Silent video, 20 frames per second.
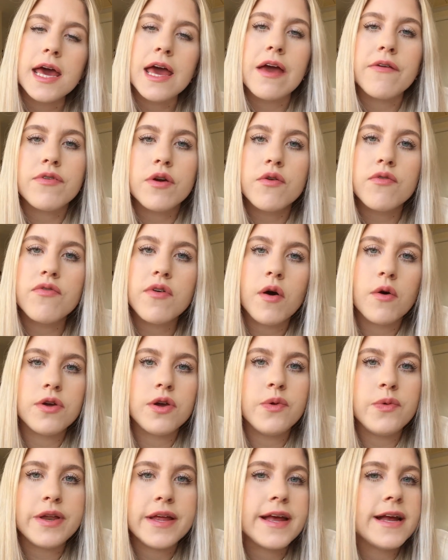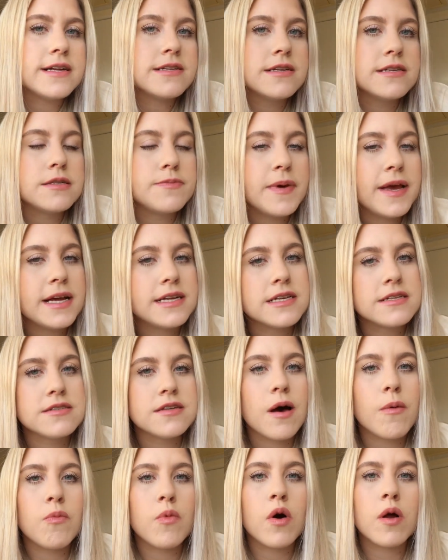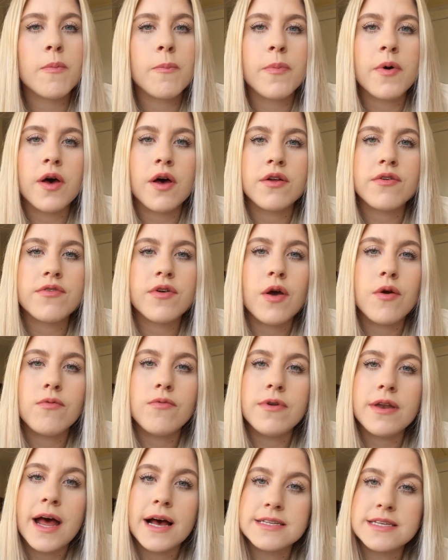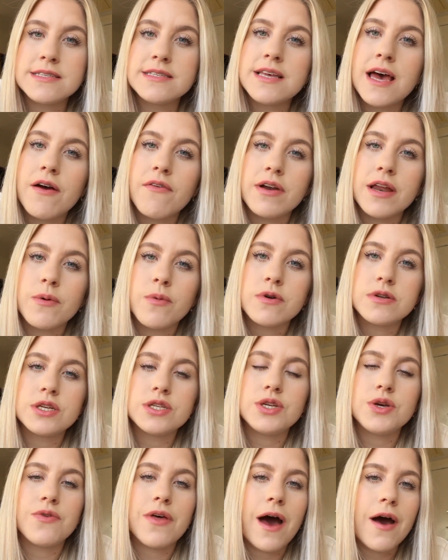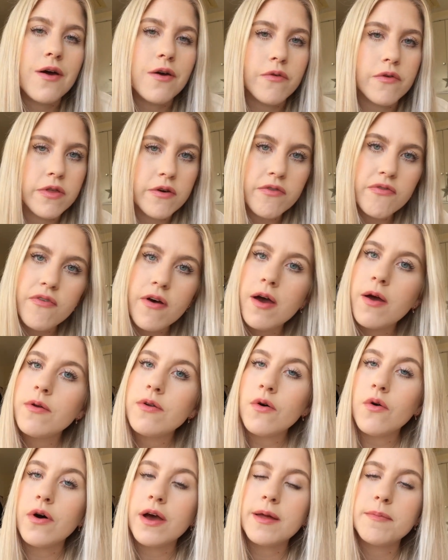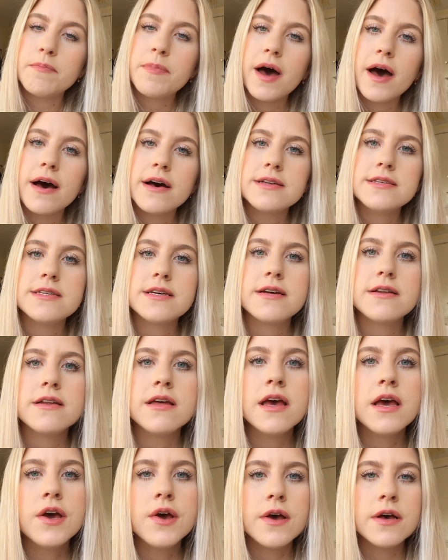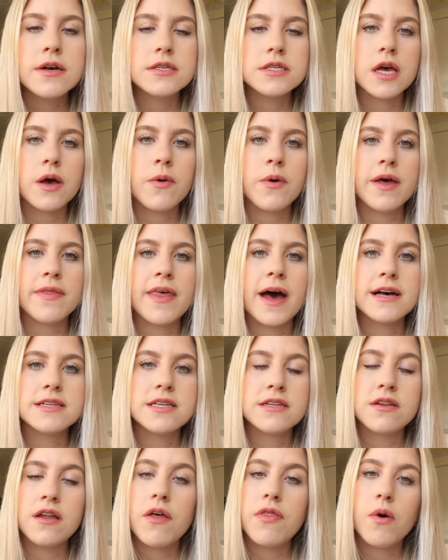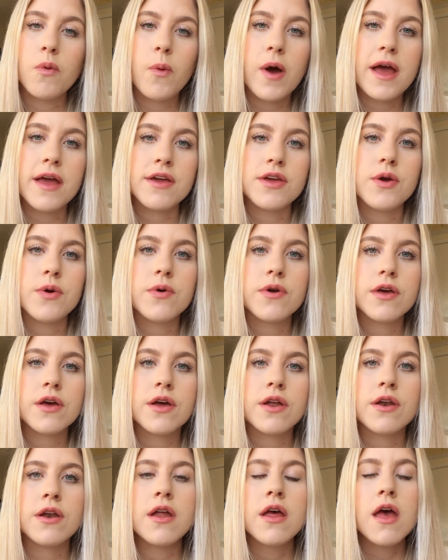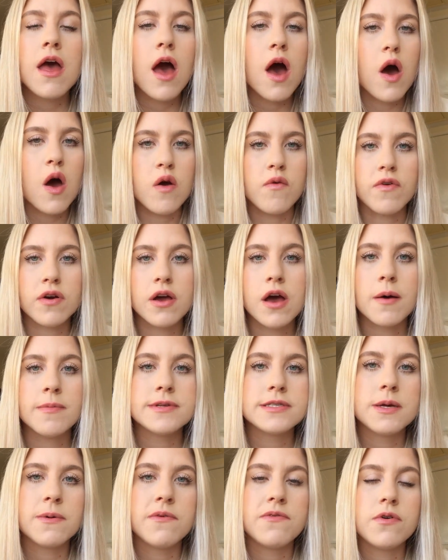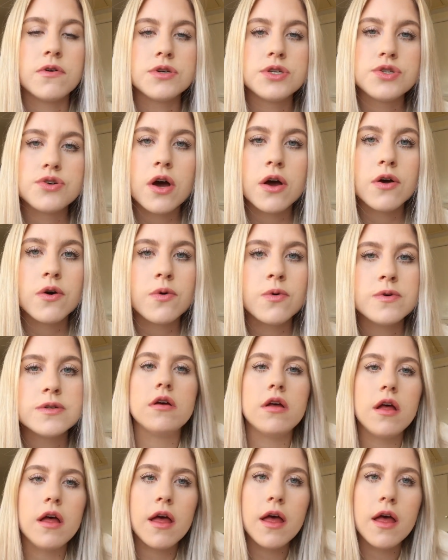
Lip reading: If you feel you need to speak to someone but don't necessarily want to do that over the phone or in person, so that's another way you can overcome some of your struggles.